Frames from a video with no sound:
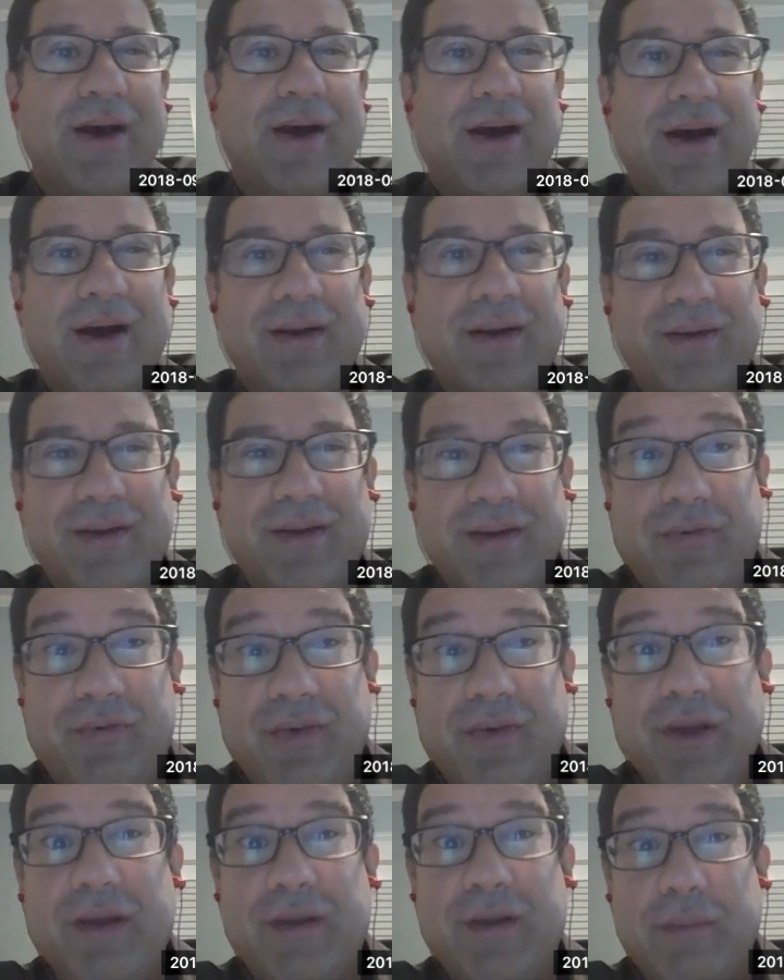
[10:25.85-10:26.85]
and they
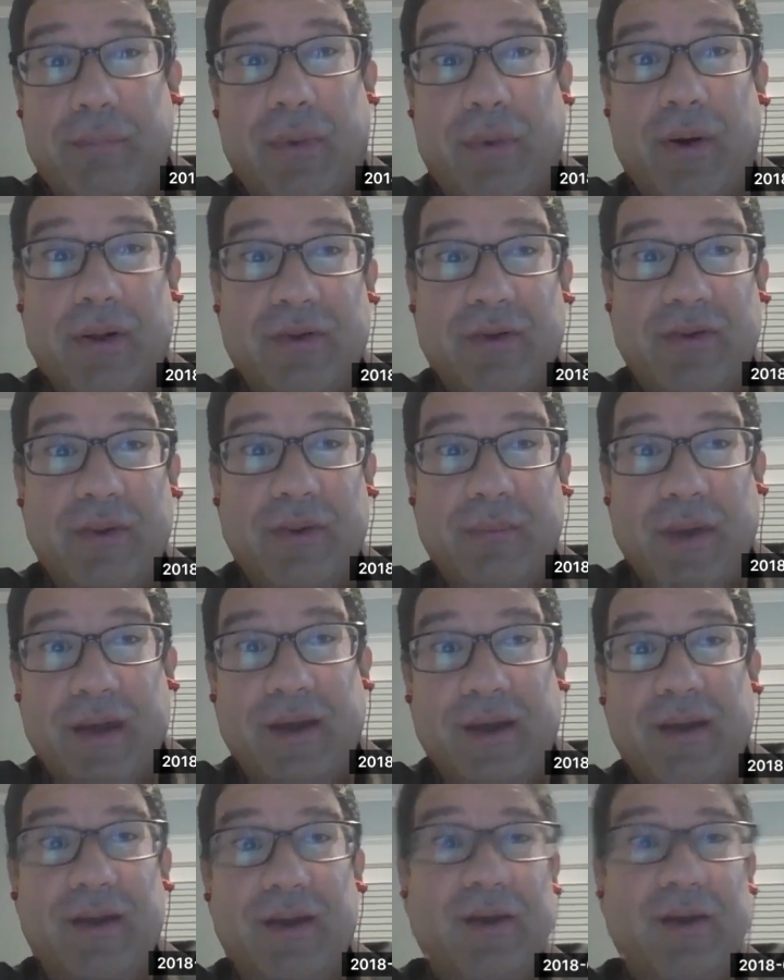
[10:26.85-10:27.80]
think the policymaker,